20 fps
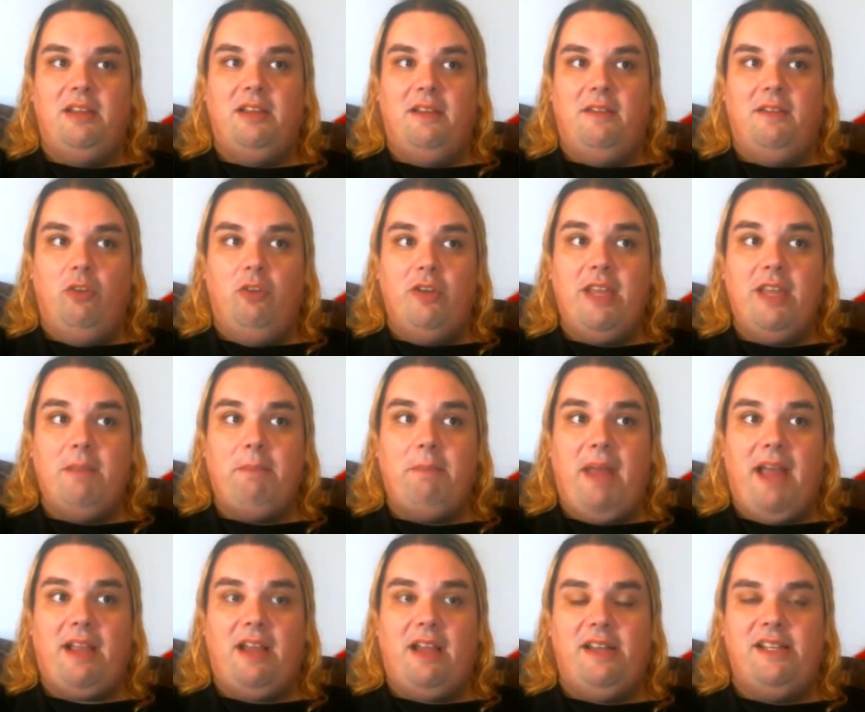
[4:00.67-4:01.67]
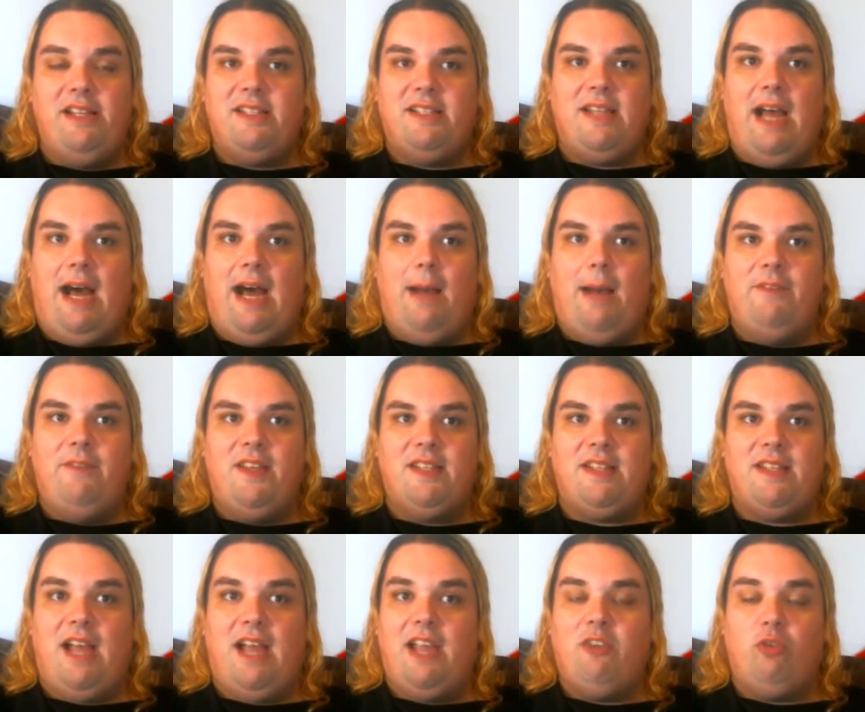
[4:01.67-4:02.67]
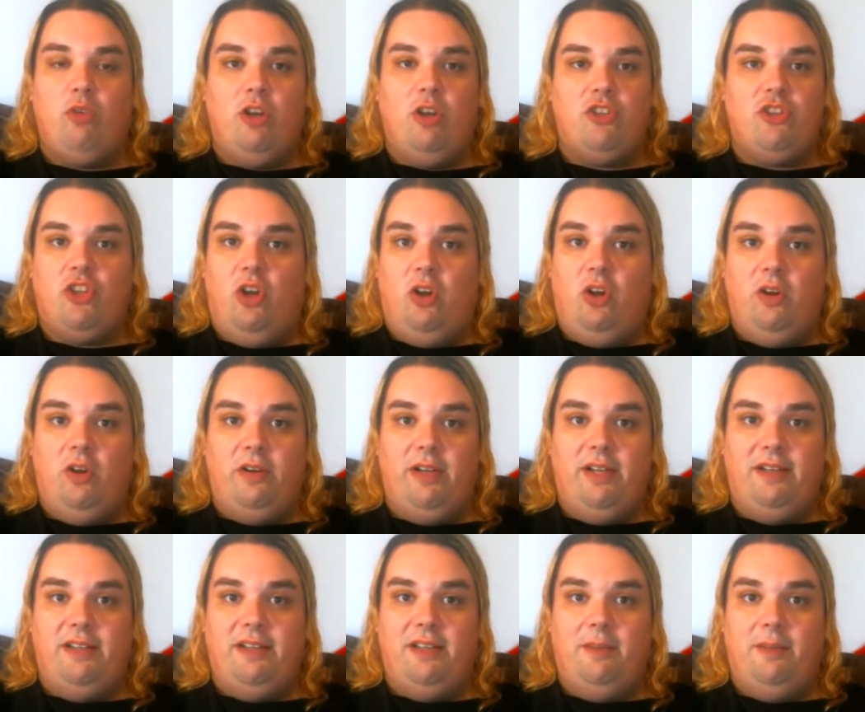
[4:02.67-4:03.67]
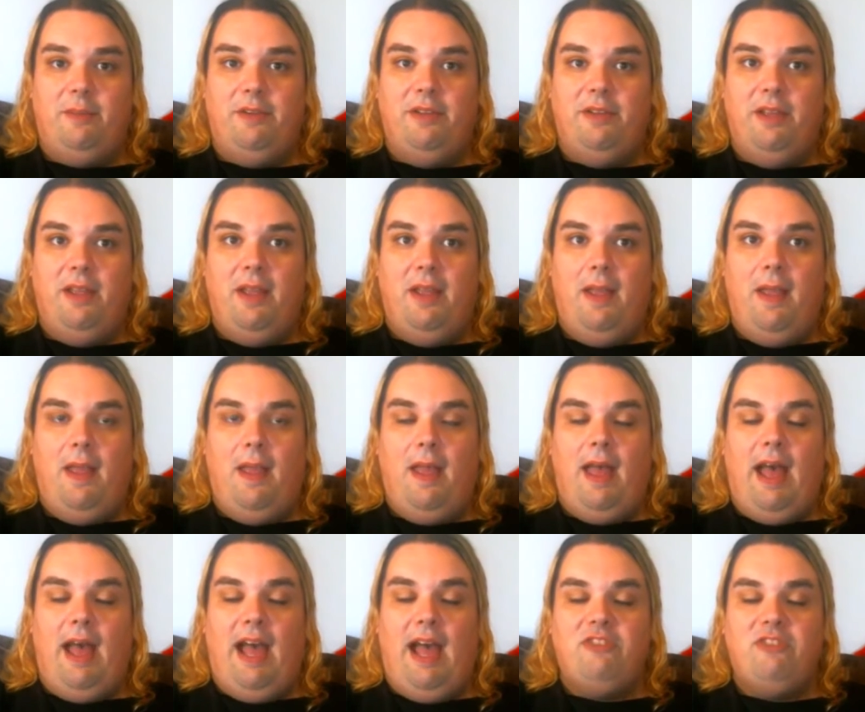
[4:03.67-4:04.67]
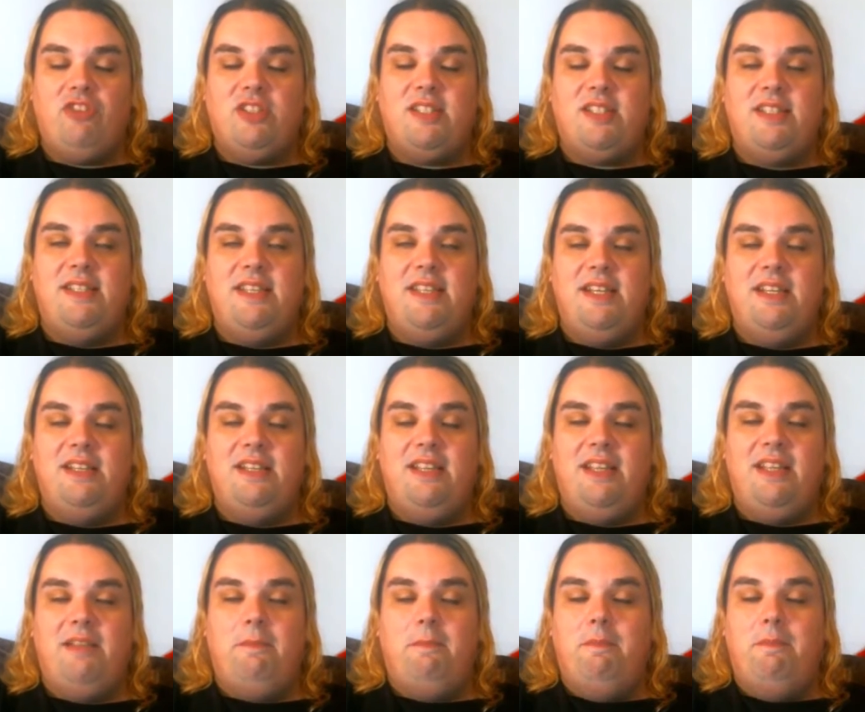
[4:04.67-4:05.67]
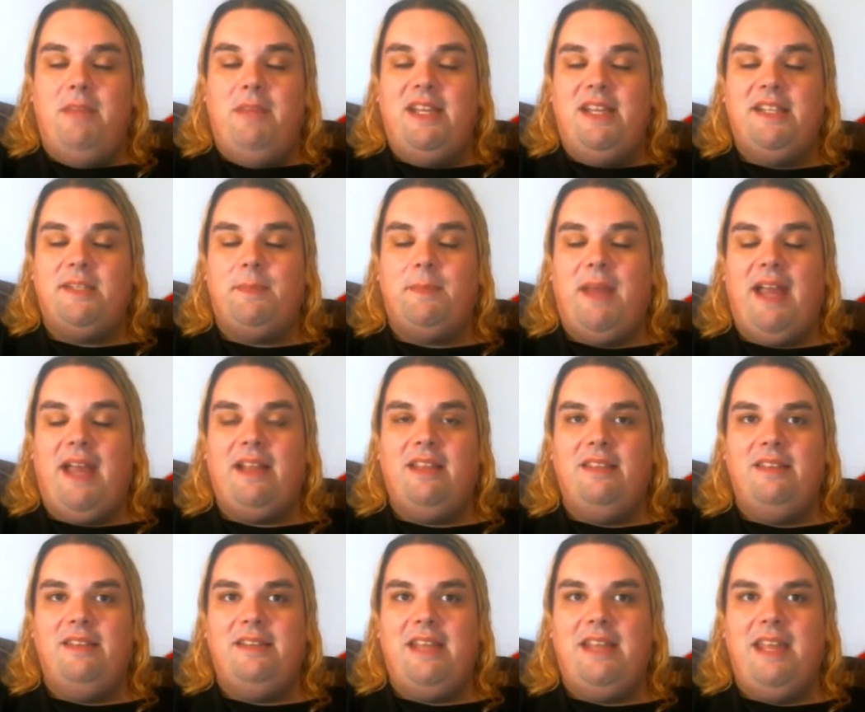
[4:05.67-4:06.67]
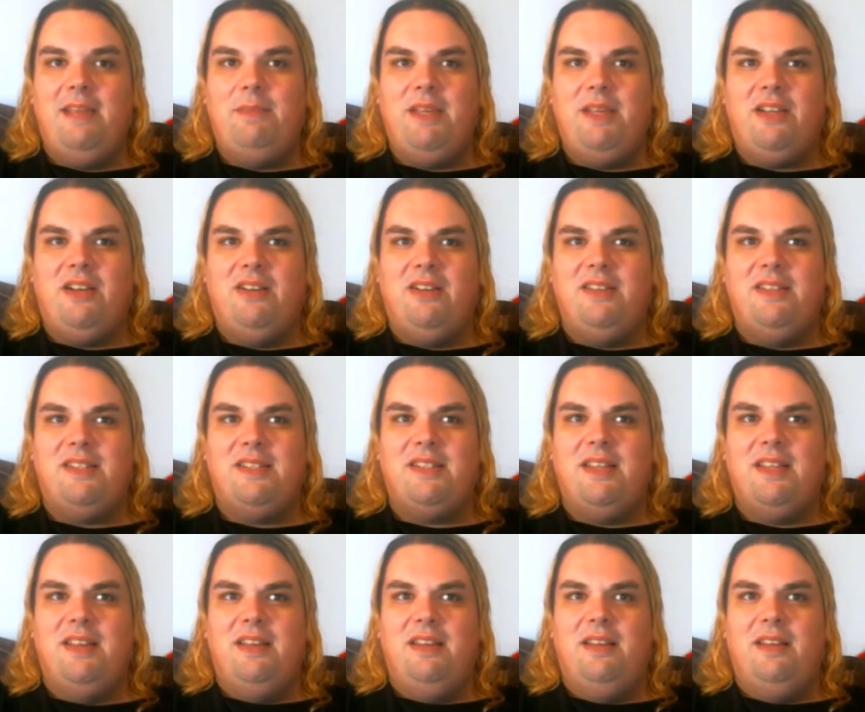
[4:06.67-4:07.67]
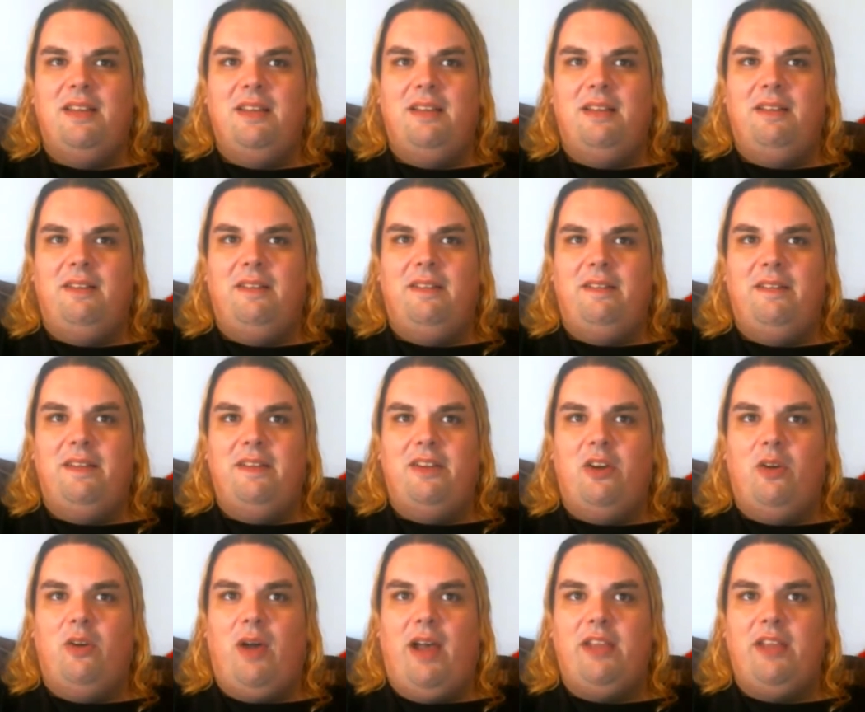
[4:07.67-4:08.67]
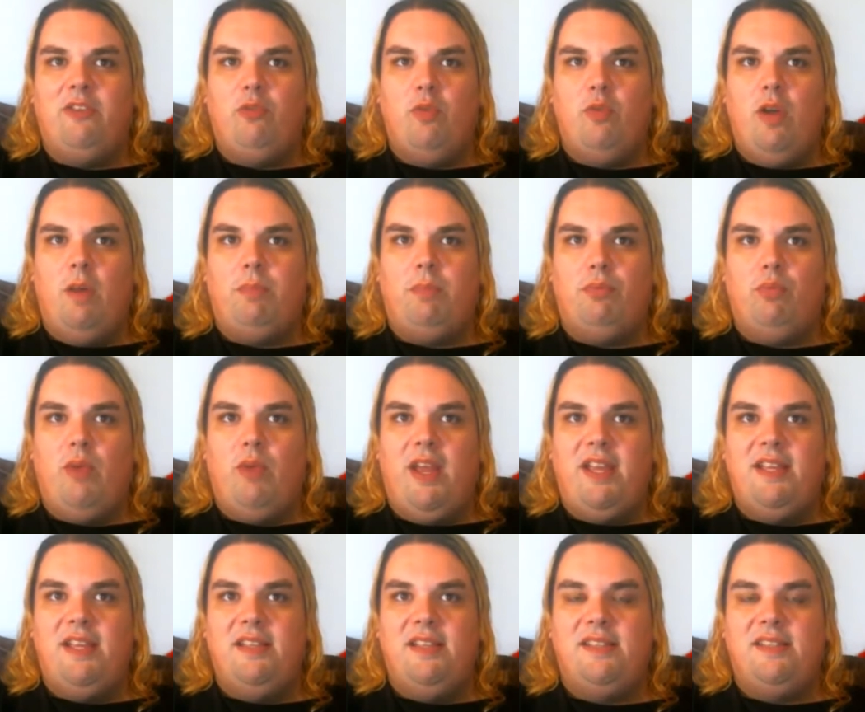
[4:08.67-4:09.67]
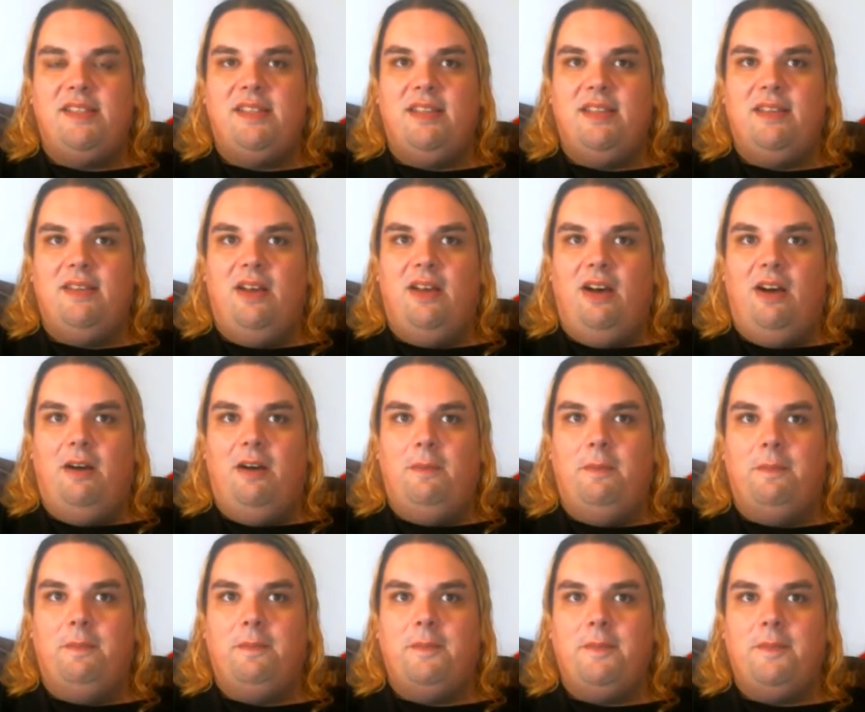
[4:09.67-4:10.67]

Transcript: looking back on it, it's obvious I crushed hard on him. I just didn't admit it back in the day because, you know, I grew up raised um,